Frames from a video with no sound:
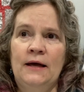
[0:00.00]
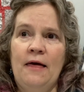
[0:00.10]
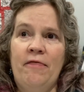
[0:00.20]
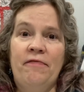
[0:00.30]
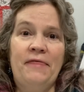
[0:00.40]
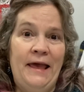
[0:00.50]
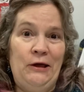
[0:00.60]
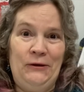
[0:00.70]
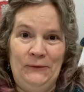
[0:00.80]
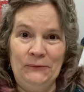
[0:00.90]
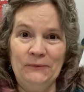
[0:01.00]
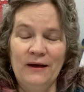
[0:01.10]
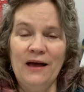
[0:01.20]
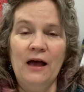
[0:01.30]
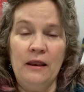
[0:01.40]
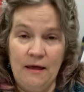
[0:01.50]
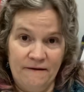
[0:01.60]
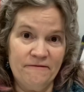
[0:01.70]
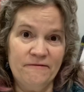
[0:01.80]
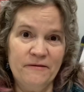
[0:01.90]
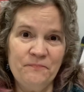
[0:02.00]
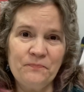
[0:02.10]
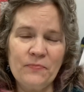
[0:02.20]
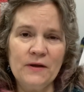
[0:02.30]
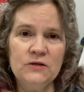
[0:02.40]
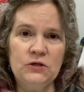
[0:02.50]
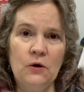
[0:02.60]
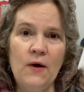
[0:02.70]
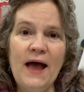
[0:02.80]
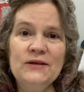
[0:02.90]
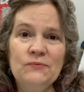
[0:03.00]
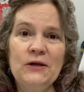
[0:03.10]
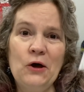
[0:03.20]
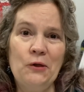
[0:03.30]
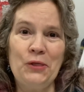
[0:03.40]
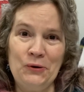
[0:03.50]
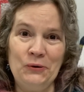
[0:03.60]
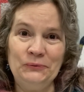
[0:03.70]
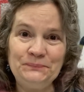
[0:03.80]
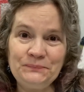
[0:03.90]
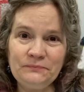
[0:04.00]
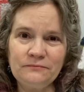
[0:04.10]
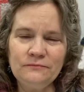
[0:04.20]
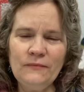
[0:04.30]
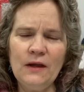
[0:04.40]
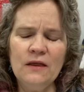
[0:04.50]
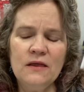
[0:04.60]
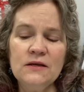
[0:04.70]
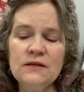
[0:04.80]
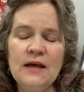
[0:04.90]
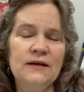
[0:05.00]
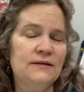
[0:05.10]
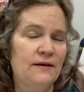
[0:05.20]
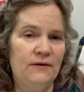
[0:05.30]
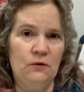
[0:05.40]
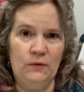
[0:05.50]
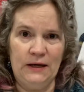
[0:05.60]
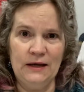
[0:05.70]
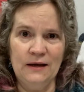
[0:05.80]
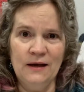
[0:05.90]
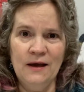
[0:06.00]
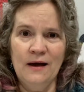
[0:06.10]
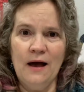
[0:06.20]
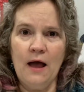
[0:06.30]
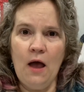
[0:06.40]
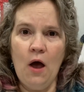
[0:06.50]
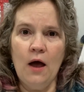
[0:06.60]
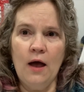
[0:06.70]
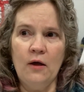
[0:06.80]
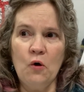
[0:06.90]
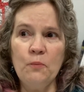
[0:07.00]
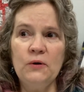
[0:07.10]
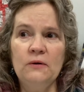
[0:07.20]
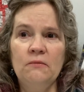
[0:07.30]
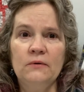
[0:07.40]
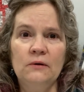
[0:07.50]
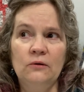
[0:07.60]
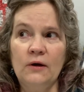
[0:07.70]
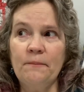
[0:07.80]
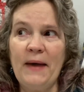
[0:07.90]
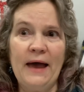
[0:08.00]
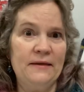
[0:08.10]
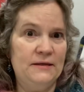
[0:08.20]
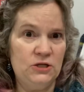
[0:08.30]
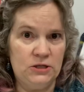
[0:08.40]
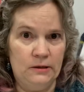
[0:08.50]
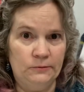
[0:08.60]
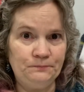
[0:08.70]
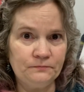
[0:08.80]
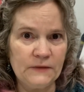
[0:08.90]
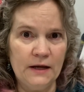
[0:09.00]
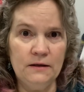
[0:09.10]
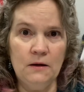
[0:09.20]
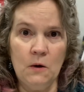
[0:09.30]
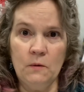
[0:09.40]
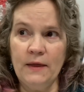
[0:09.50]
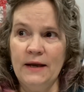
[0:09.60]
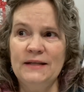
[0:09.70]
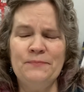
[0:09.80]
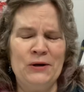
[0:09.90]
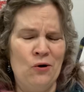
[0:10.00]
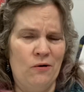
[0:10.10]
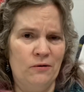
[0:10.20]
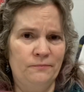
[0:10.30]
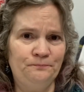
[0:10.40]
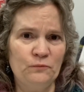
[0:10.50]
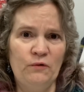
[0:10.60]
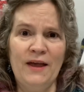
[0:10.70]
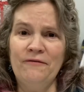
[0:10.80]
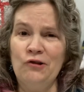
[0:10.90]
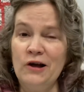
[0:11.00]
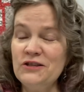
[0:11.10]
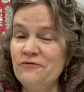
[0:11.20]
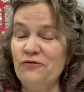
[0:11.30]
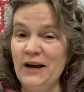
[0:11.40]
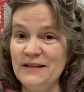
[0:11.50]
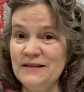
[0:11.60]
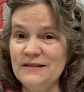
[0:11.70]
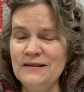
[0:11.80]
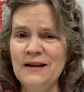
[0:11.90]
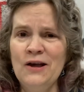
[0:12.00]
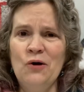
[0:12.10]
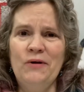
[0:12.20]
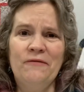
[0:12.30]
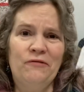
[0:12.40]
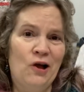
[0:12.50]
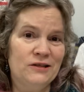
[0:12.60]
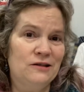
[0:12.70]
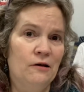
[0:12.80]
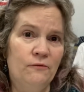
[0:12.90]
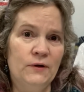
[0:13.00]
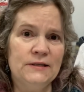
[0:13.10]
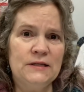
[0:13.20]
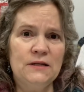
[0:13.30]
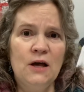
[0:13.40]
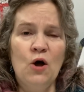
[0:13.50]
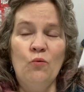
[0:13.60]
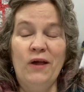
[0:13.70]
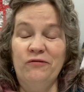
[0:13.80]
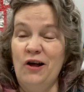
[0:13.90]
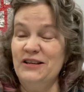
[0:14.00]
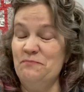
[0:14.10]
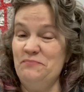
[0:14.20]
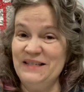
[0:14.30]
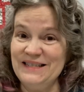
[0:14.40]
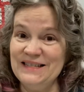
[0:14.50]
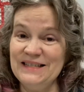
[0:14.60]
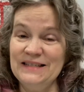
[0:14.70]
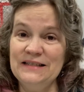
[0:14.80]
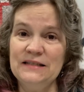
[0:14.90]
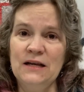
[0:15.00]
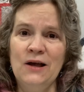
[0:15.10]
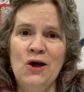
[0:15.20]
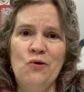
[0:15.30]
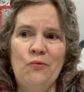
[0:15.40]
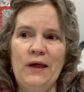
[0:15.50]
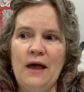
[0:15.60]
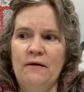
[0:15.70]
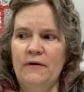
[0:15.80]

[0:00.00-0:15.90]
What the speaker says: thank you enough. So as we go through this Thanksgiving week, I hope you look back at this year and know that it's been hard. We have lost friends, we have lost loved ones, we have lost businesses, we have